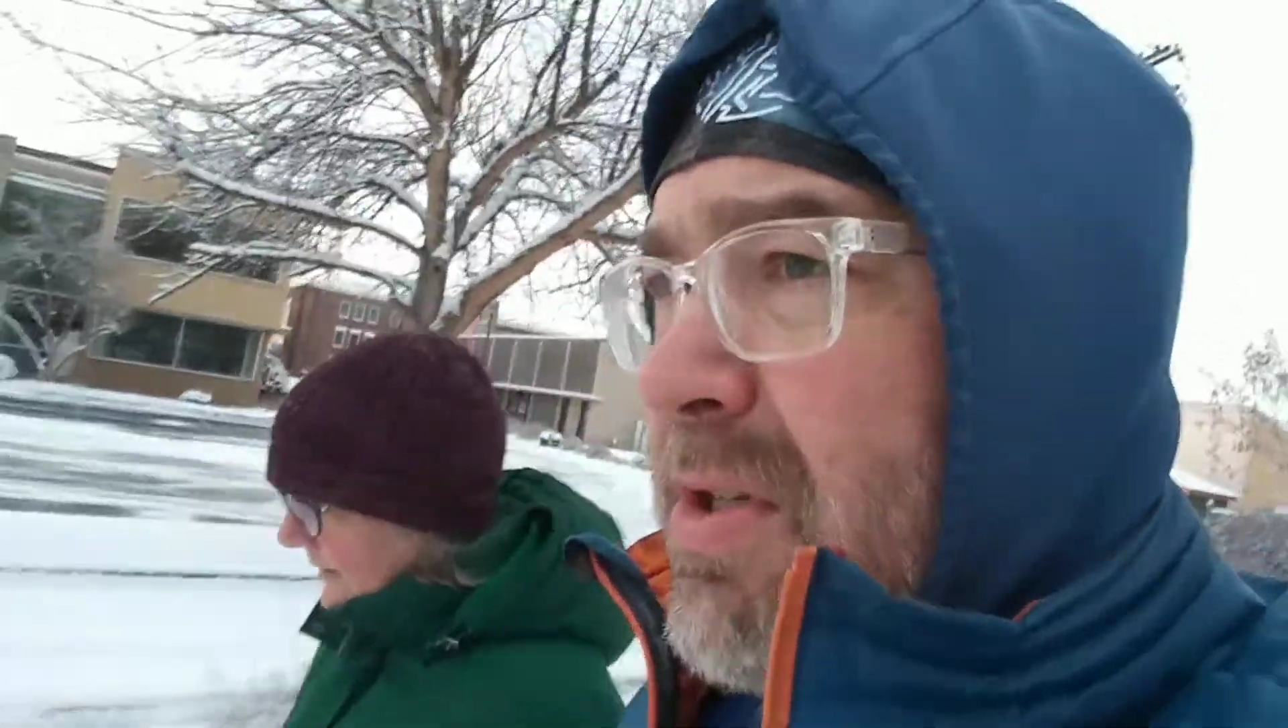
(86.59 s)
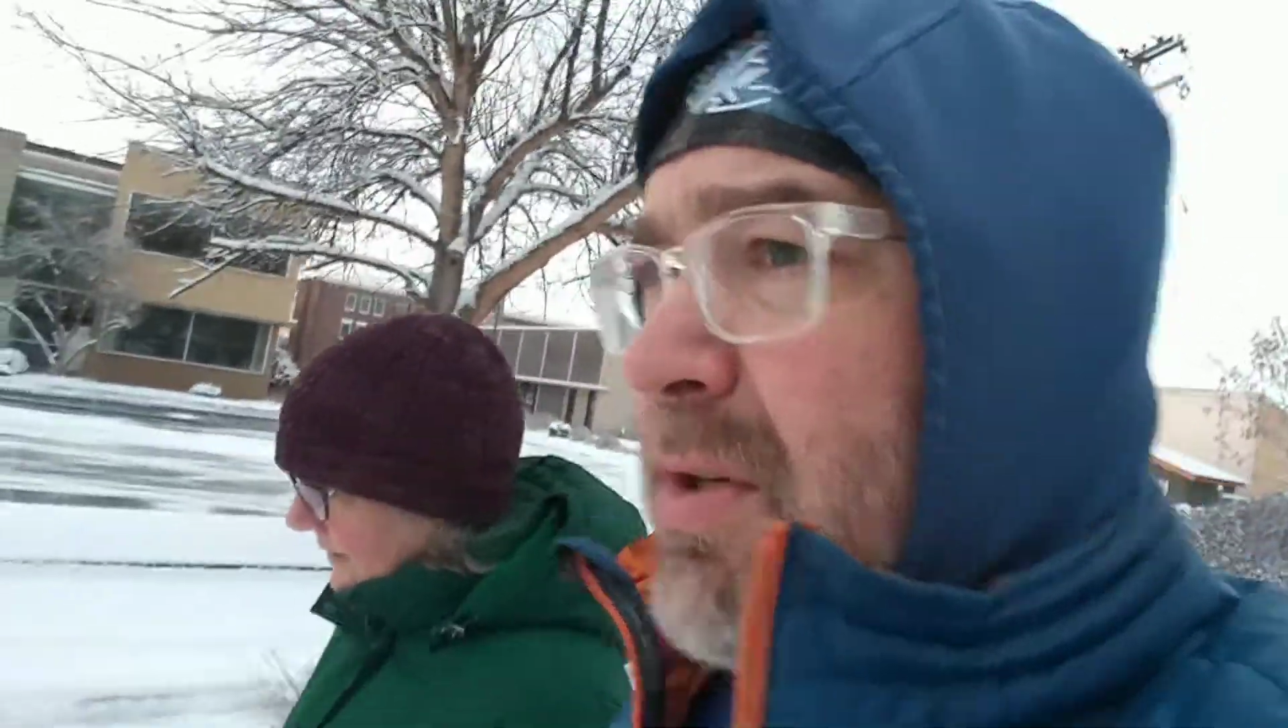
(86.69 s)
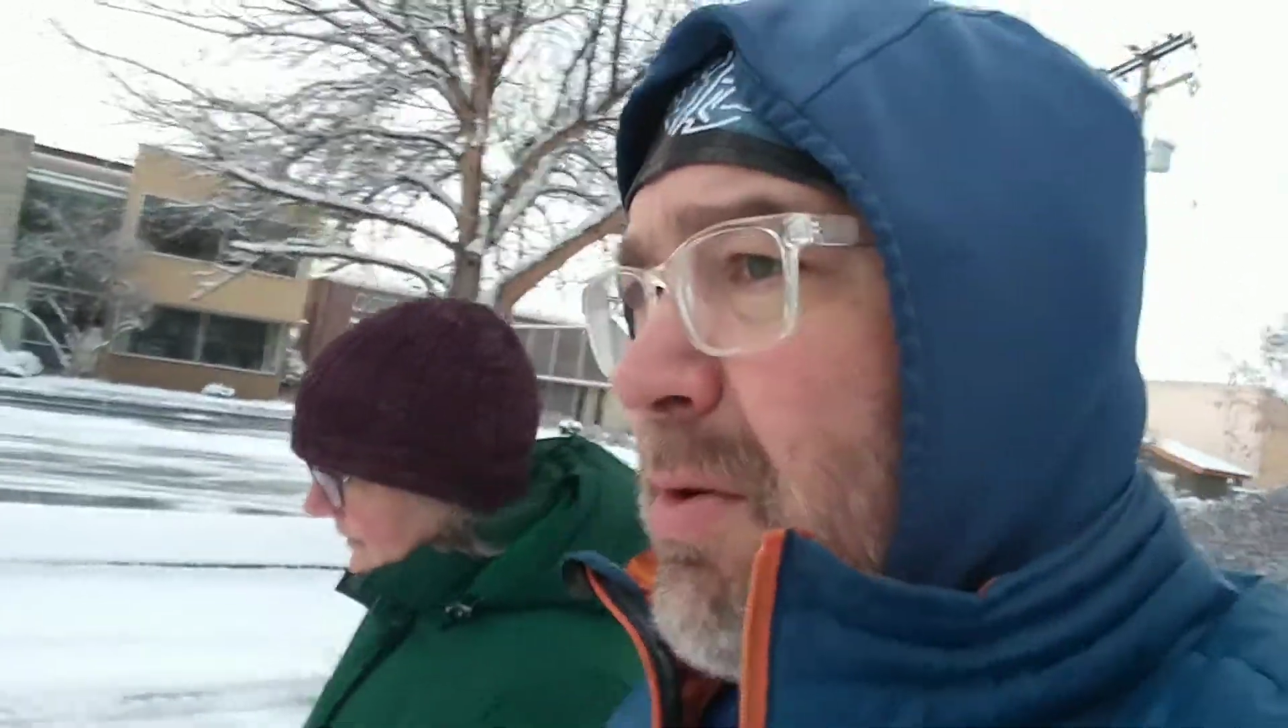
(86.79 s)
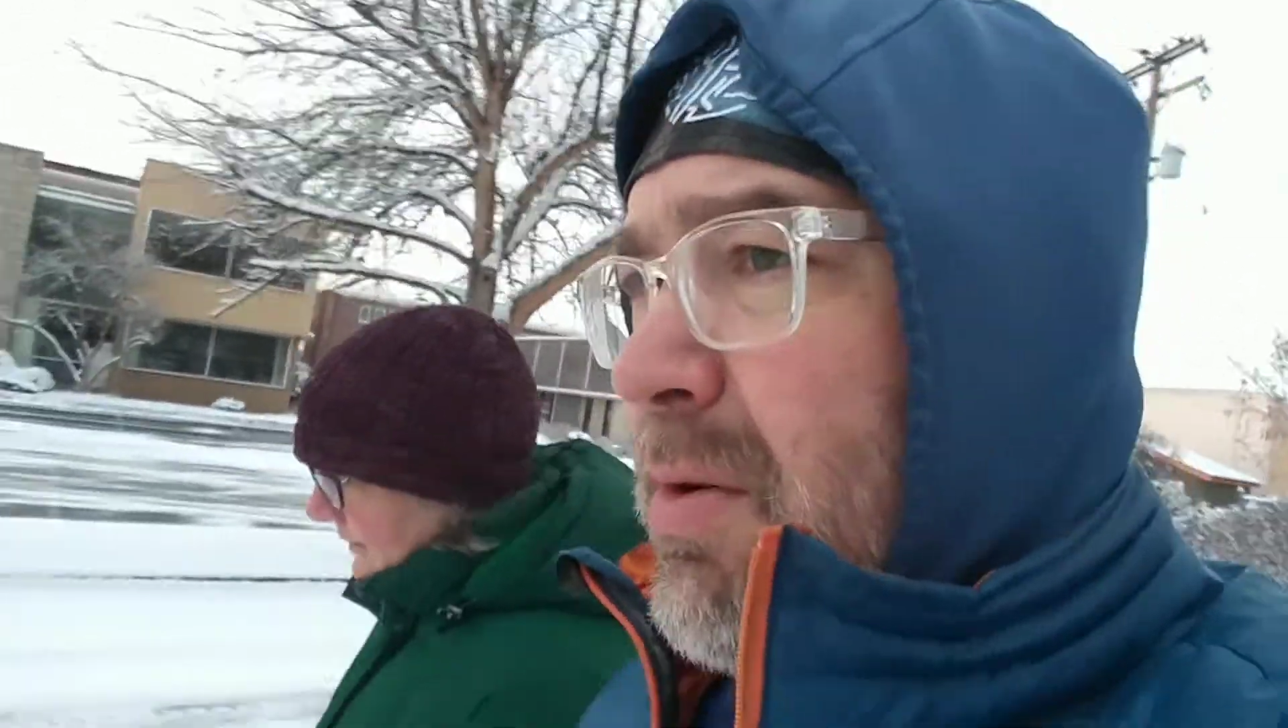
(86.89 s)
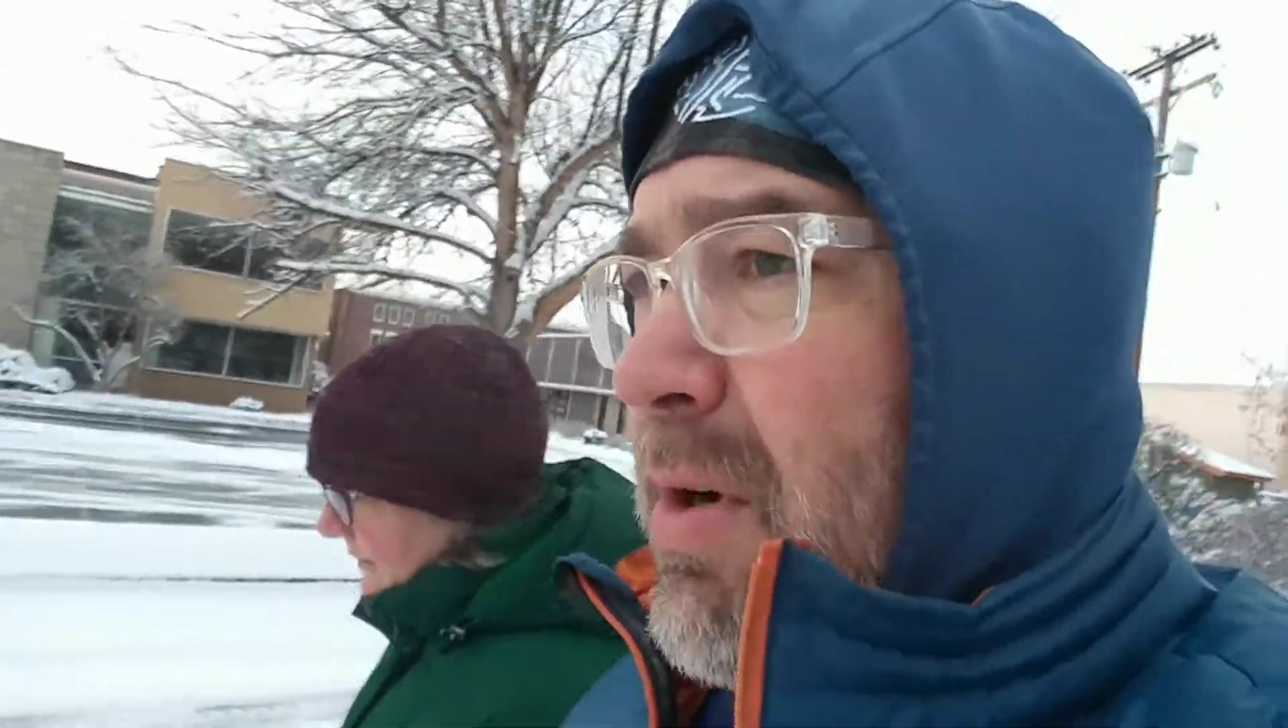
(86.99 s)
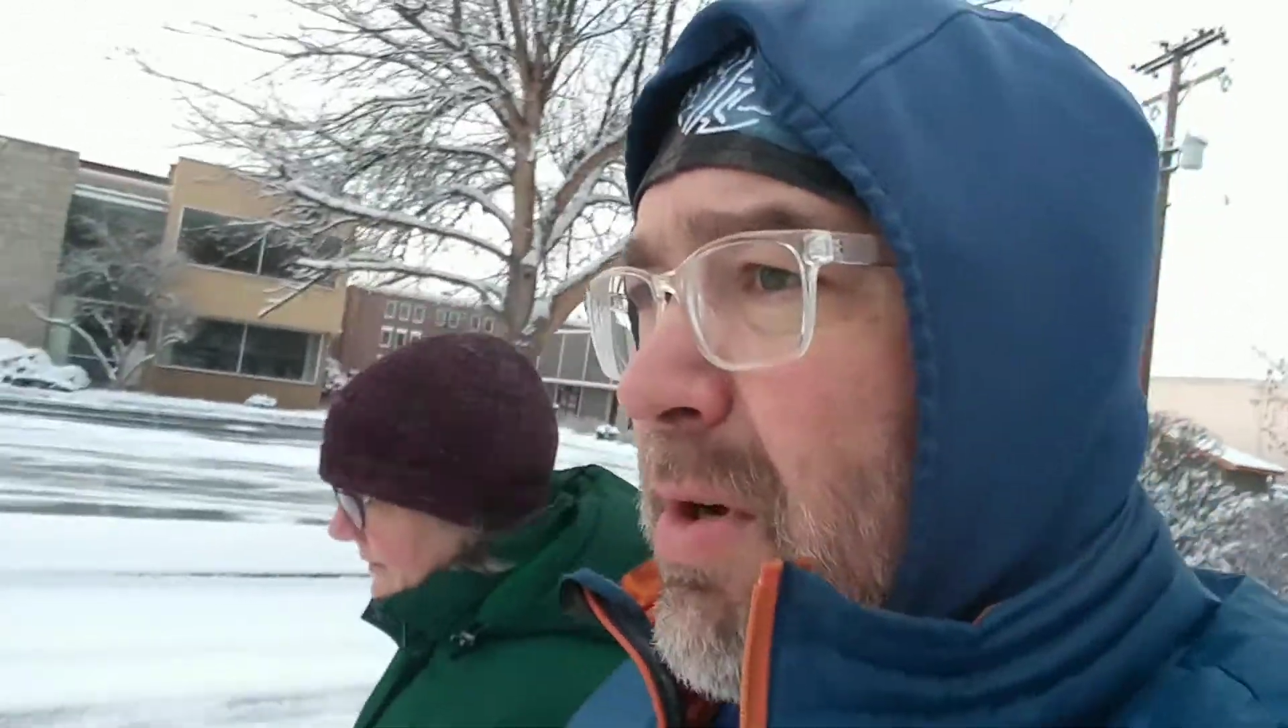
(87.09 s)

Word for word: to